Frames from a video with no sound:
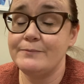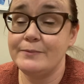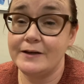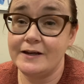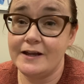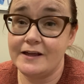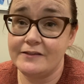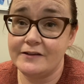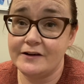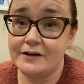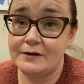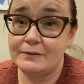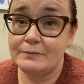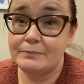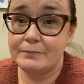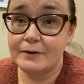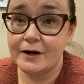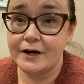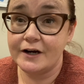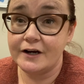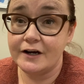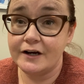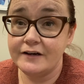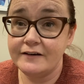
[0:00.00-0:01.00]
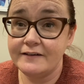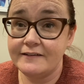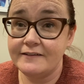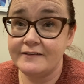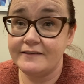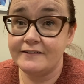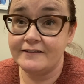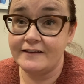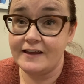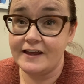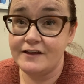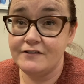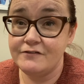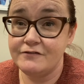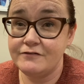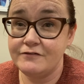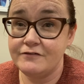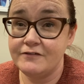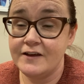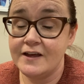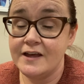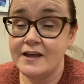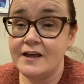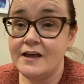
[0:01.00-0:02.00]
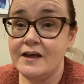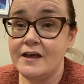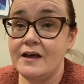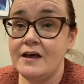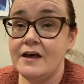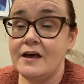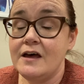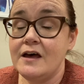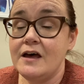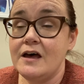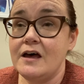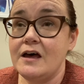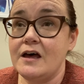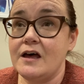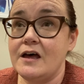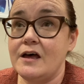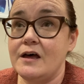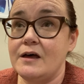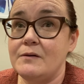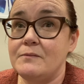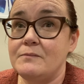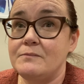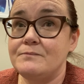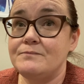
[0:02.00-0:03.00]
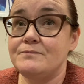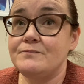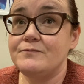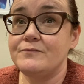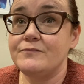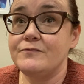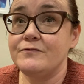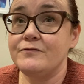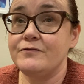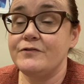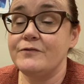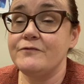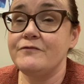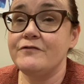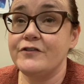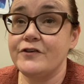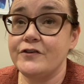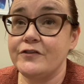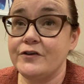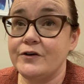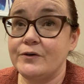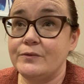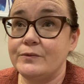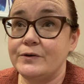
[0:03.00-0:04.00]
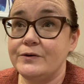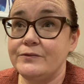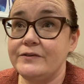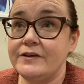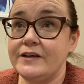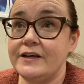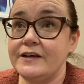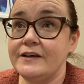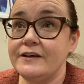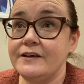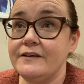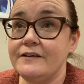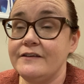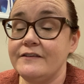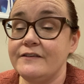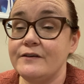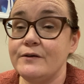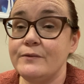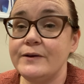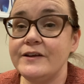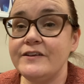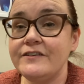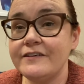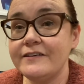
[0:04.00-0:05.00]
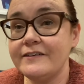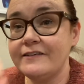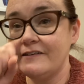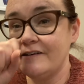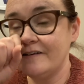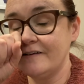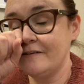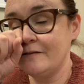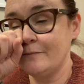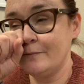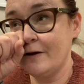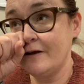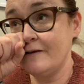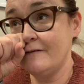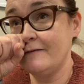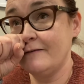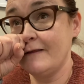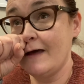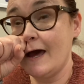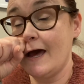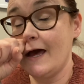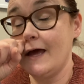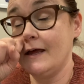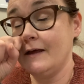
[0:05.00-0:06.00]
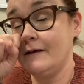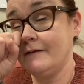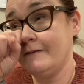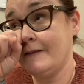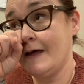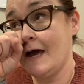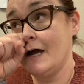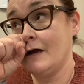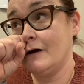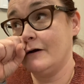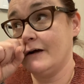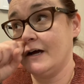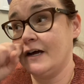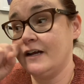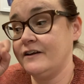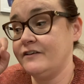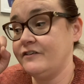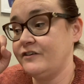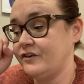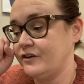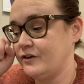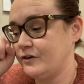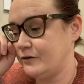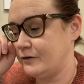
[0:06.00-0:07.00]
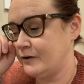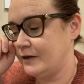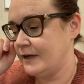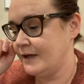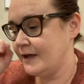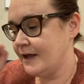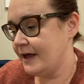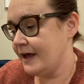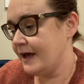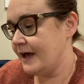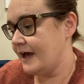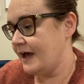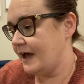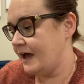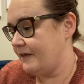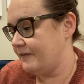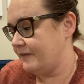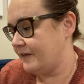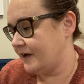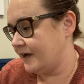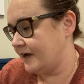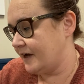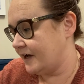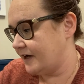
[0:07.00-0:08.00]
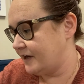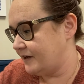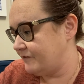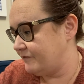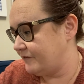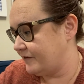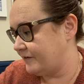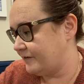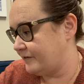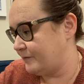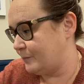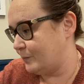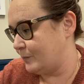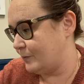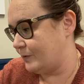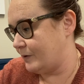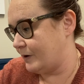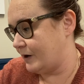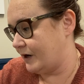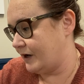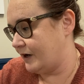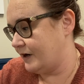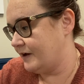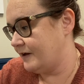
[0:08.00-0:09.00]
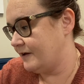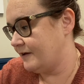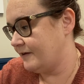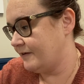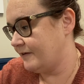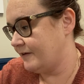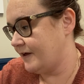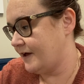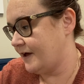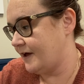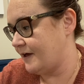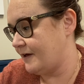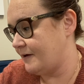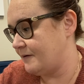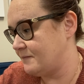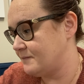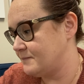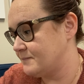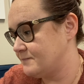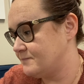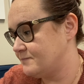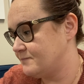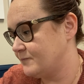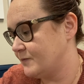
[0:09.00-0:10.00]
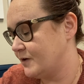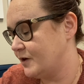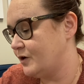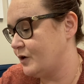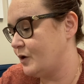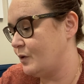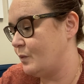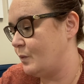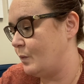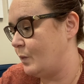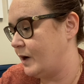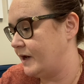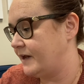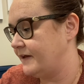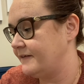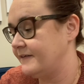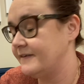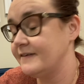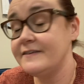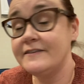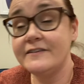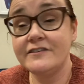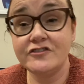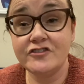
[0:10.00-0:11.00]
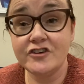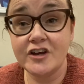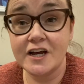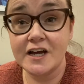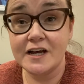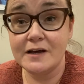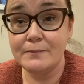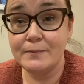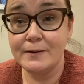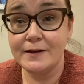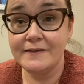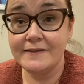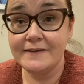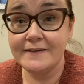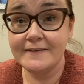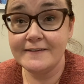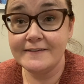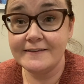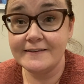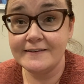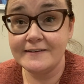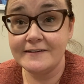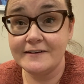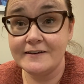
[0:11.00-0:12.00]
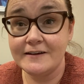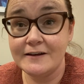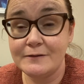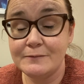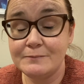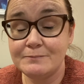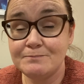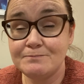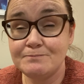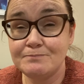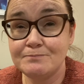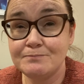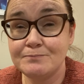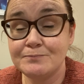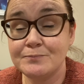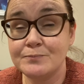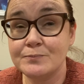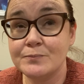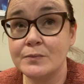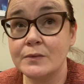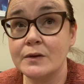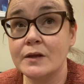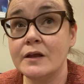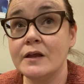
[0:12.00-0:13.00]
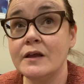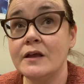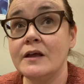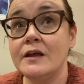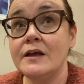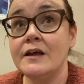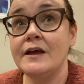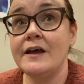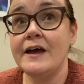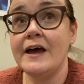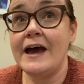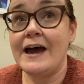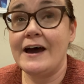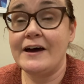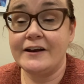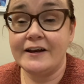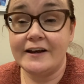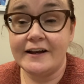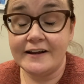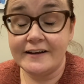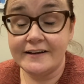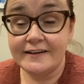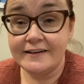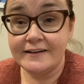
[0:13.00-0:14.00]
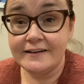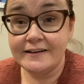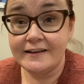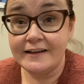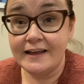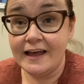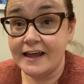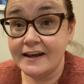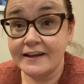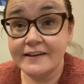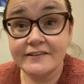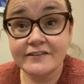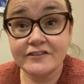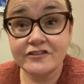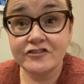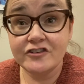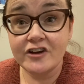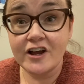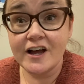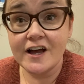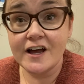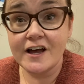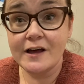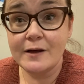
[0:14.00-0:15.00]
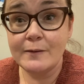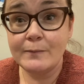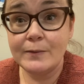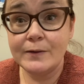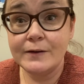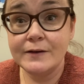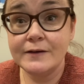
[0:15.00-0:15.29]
another part safe from further wounding. So we just express that gratitude and then kind of explore, what is its job in the system? How did it get its job?